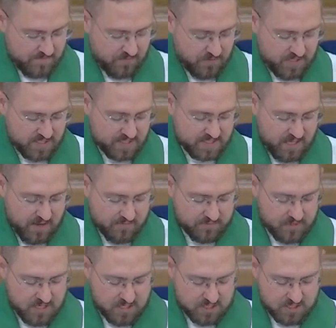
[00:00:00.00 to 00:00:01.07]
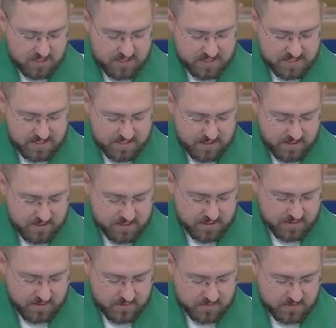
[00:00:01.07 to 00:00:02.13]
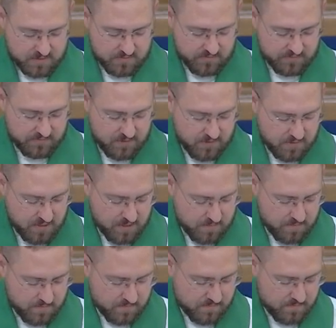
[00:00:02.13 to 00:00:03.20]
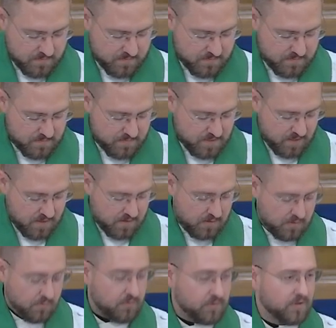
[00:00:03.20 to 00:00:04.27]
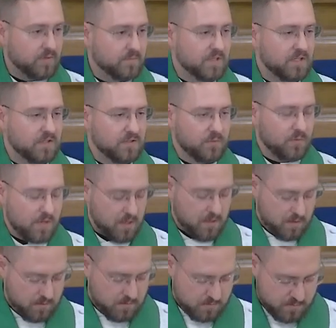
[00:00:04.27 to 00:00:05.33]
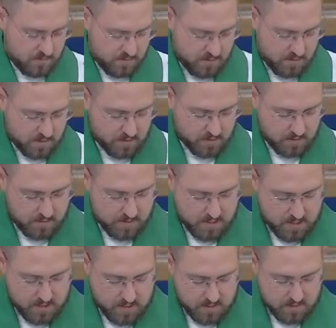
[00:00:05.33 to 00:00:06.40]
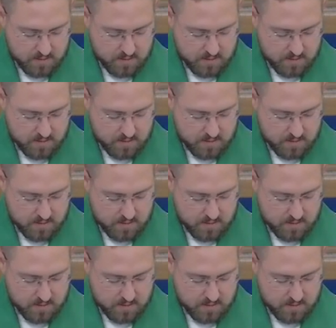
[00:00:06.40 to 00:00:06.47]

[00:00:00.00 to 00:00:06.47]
For his salvation is near to those who fear him that glory may dwell in our land.